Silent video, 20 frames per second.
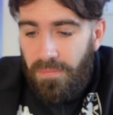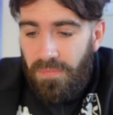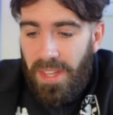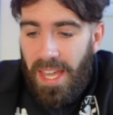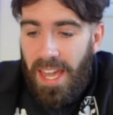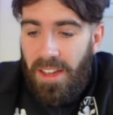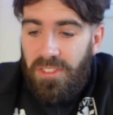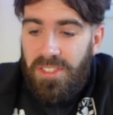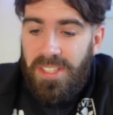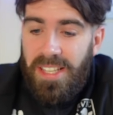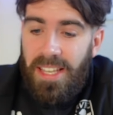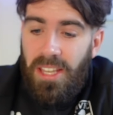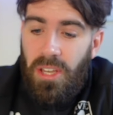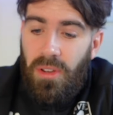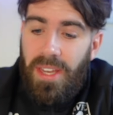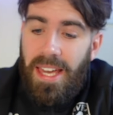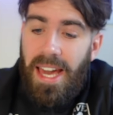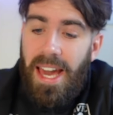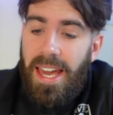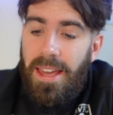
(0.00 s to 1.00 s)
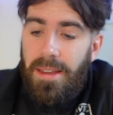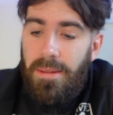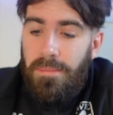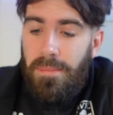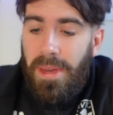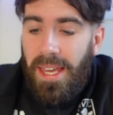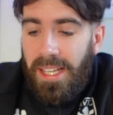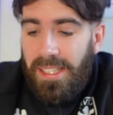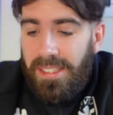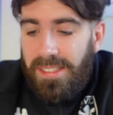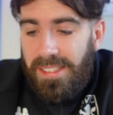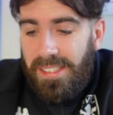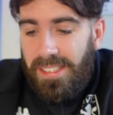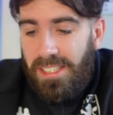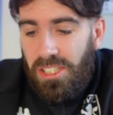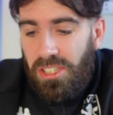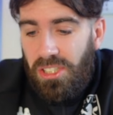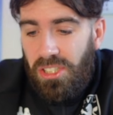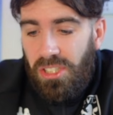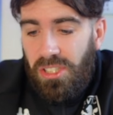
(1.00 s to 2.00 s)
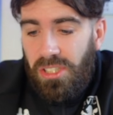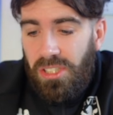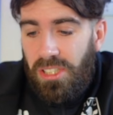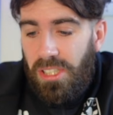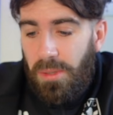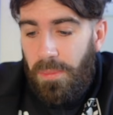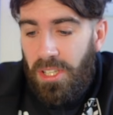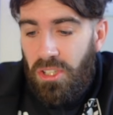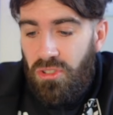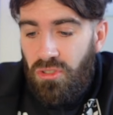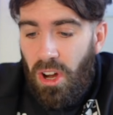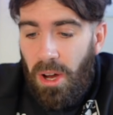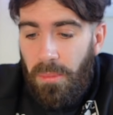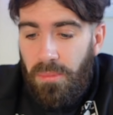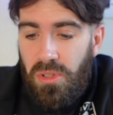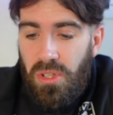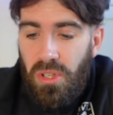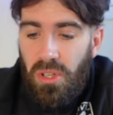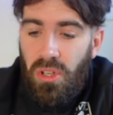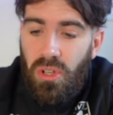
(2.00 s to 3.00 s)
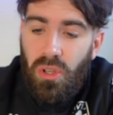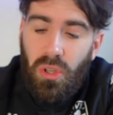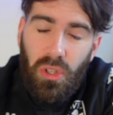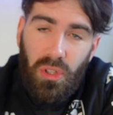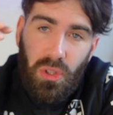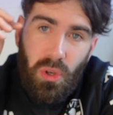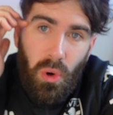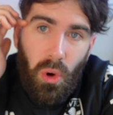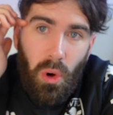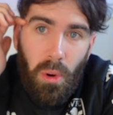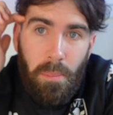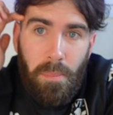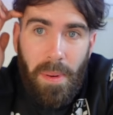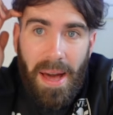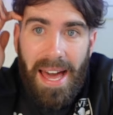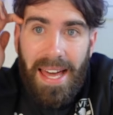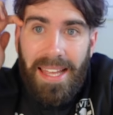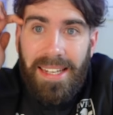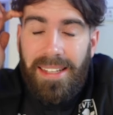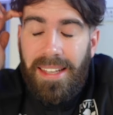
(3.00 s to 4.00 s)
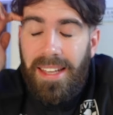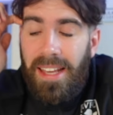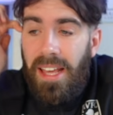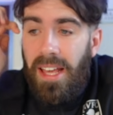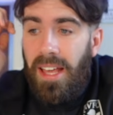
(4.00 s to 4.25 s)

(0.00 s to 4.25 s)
UK, Ming's decision to be dropped, good or bad?